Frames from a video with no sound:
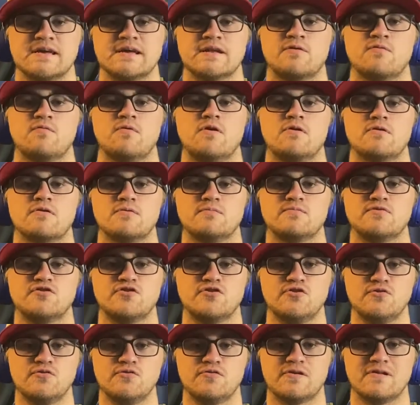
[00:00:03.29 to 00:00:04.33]
and welcome
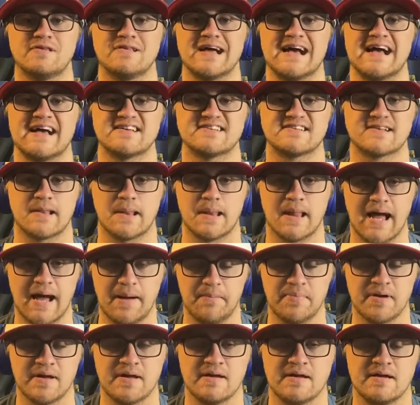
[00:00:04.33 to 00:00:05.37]
to The Last
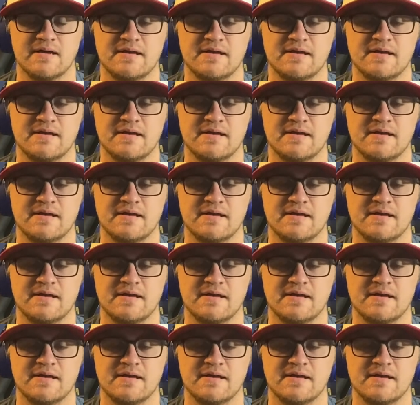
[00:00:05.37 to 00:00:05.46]
Lap.